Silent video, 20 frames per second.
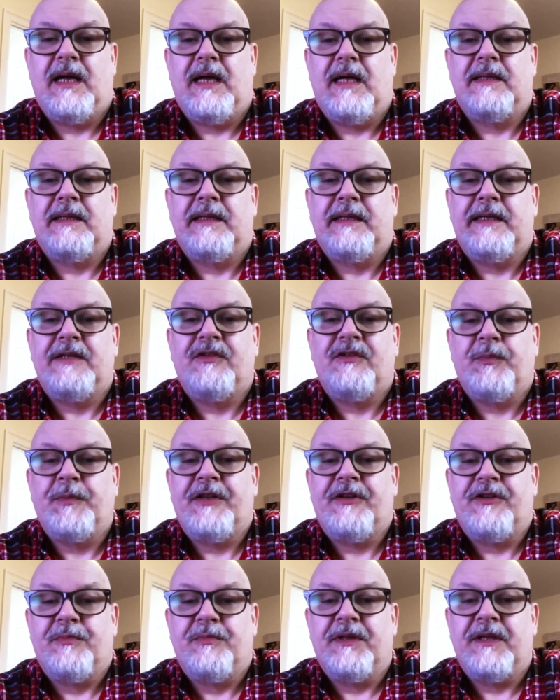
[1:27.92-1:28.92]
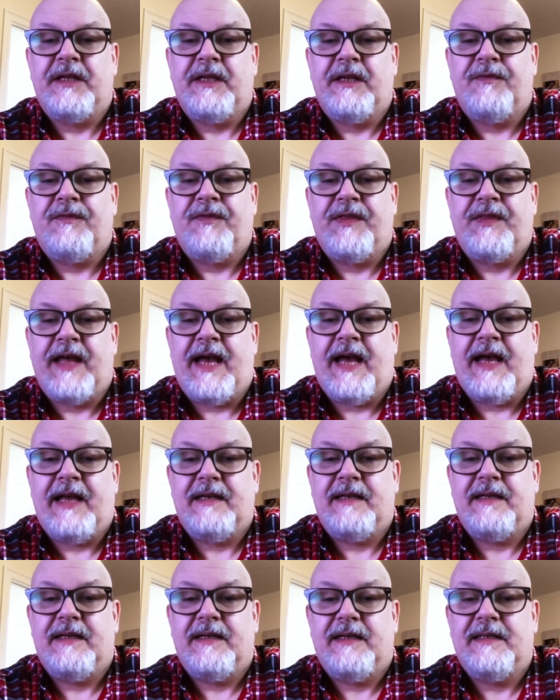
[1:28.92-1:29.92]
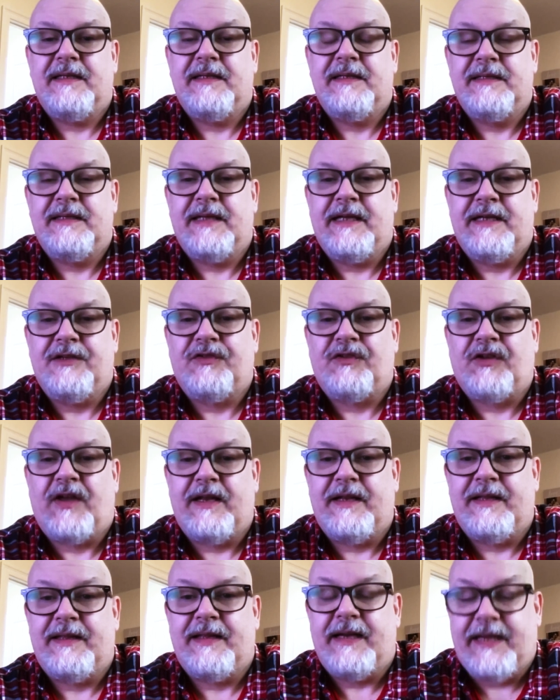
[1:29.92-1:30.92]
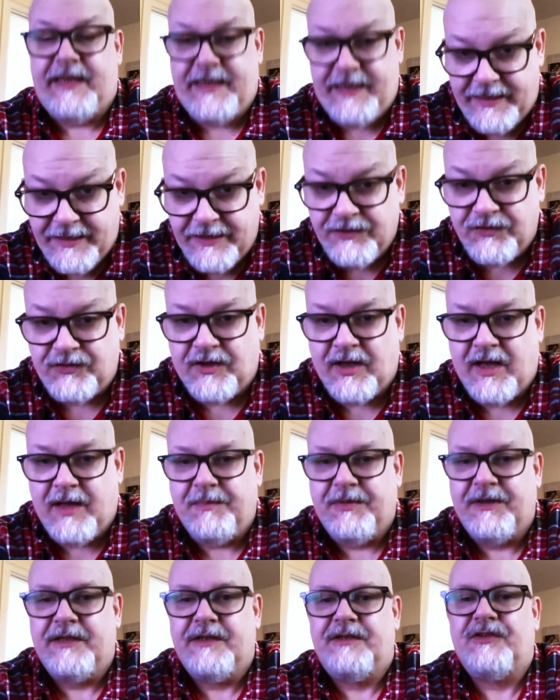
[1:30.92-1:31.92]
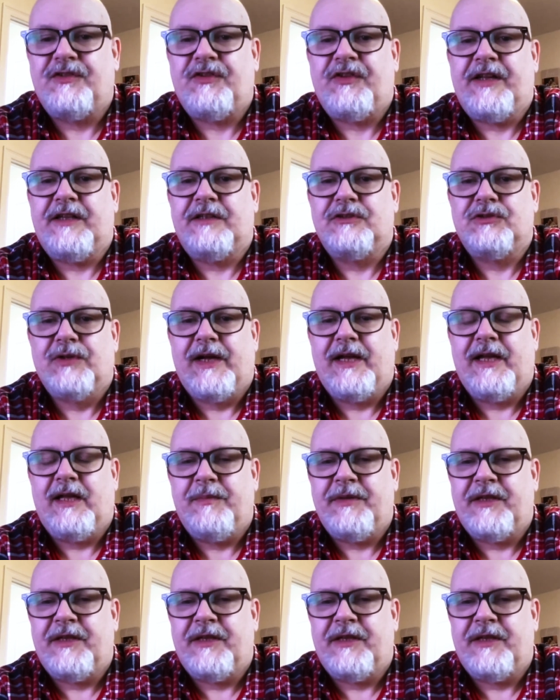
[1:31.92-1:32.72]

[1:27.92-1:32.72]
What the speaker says: leads me to believe that they decided that he is competent to stand trial,